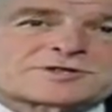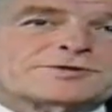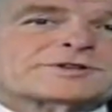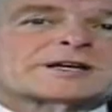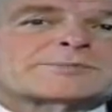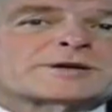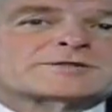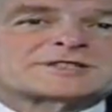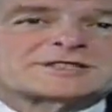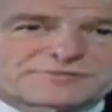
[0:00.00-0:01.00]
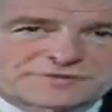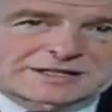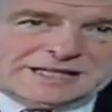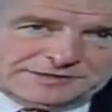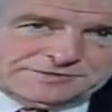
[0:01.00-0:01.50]
thought that they posed
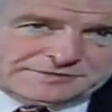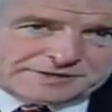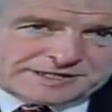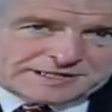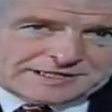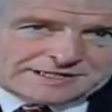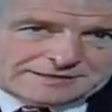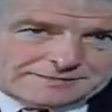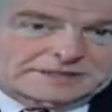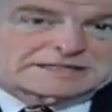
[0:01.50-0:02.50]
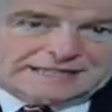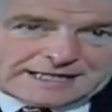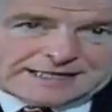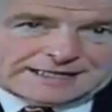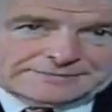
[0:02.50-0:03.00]
different health risks, but
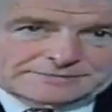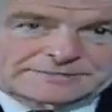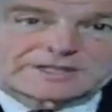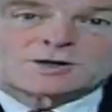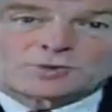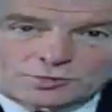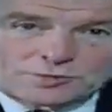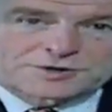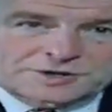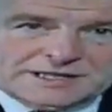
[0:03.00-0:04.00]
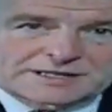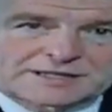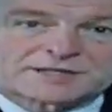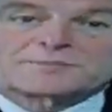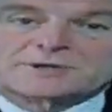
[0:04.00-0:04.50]
today they're all treated
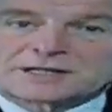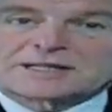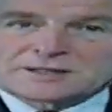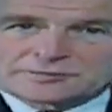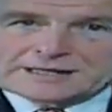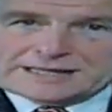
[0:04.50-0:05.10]
as being equally